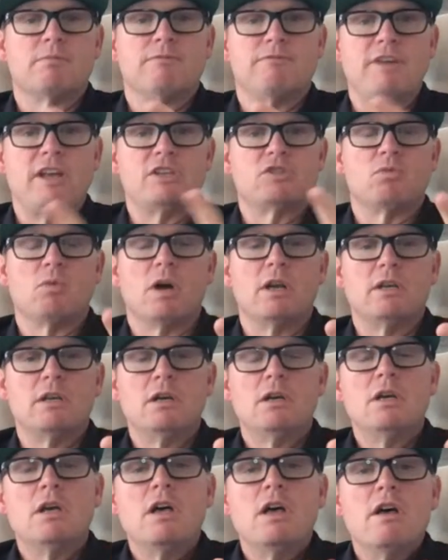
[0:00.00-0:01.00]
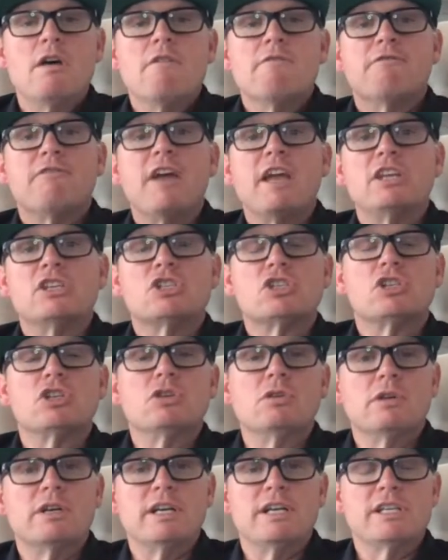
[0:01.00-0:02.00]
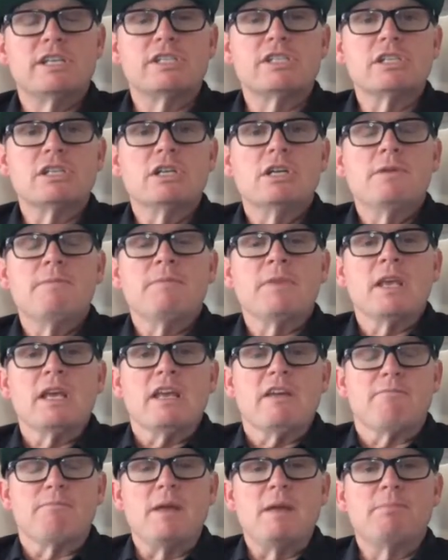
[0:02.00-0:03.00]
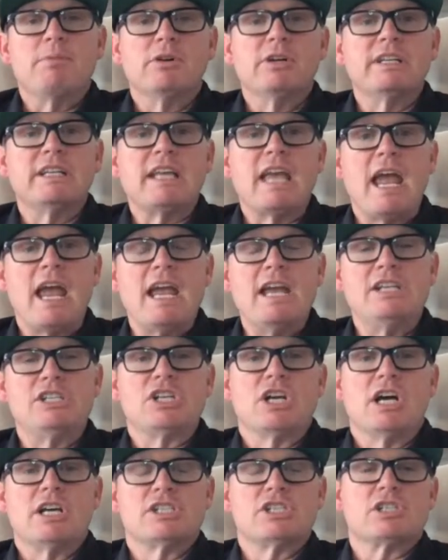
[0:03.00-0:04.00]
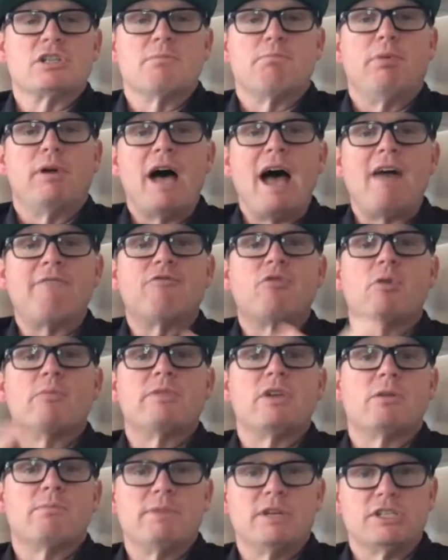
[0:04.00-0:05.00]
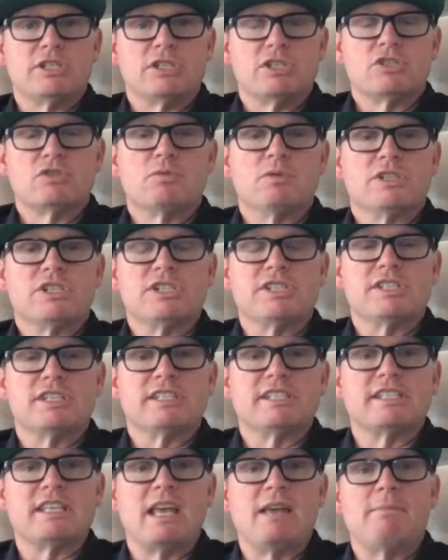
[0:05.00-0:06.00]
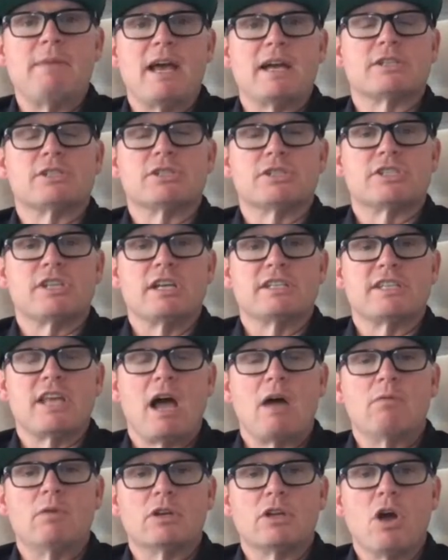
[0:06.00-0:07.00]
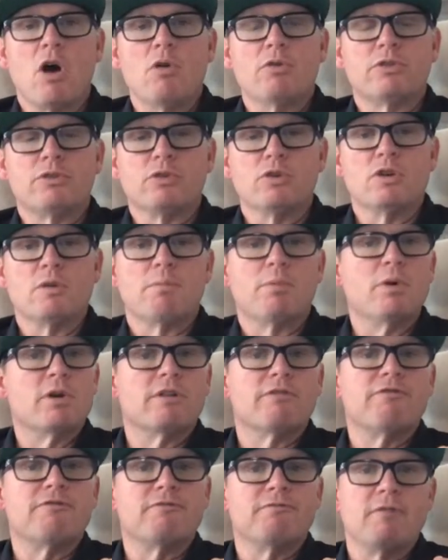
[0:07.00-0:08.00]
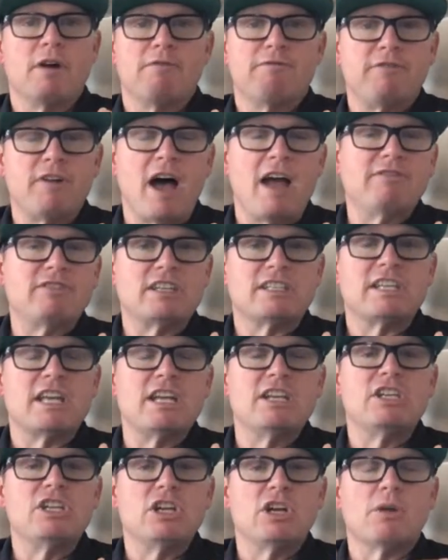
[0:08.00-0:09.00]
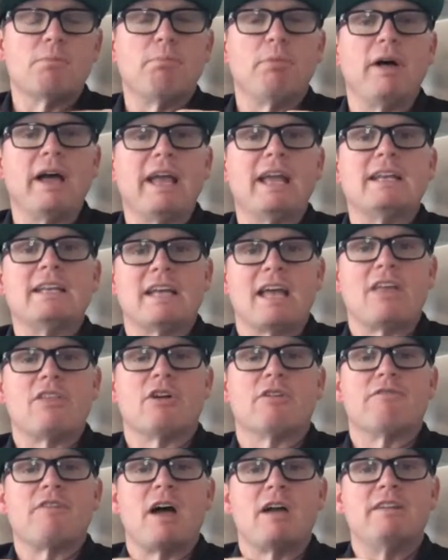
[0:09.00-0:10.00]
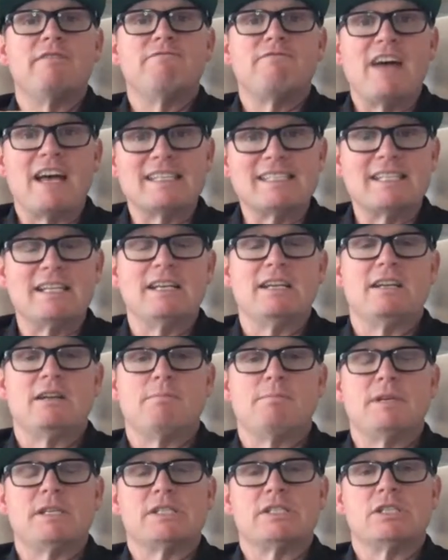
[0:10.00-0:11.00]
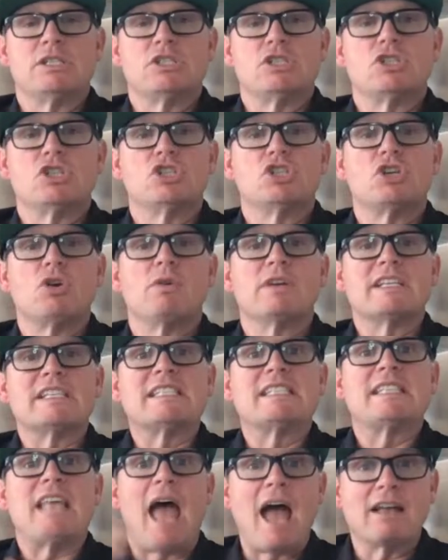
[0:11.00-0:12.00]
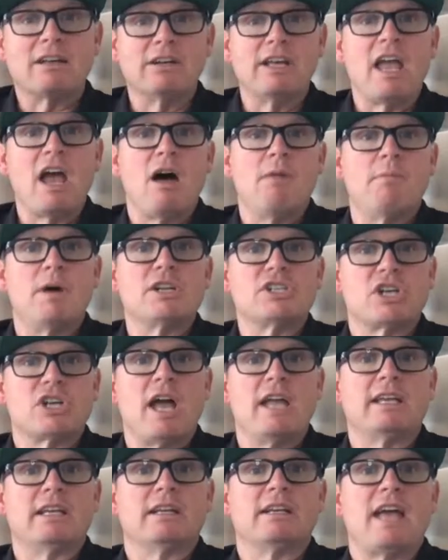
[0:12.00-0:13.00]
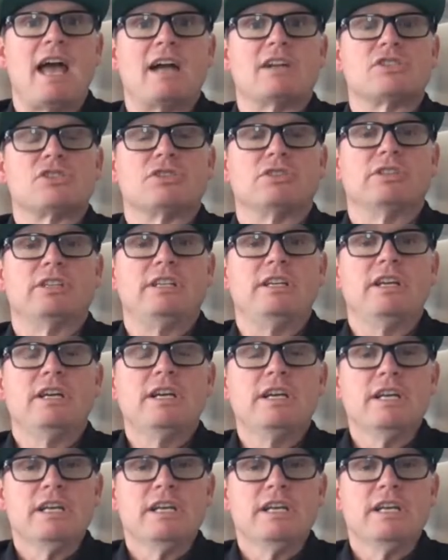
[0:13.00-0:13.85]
phase 1. Phase 2 is if people engage us to platform their business, which is the same exercise I would go through to put a 5 to 10 year plan together if I invested in a business, to show exactly how much I can actually